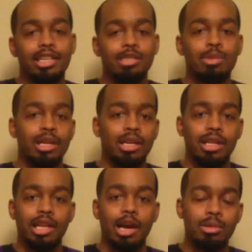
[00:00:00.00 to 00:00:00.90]
It's been
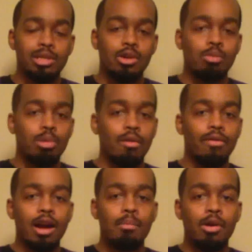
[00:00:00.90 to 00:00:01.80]
another episode of
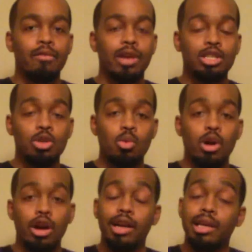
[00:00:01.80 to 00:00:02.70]
Profound Motivational
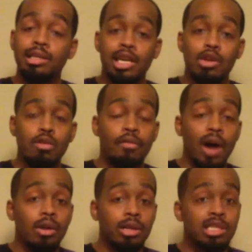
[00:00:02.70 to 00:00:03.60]
Word. Continue to
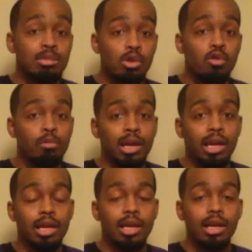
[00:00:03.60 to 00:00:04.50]
follow this
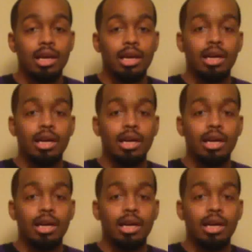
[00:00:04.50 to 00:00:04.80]
movement,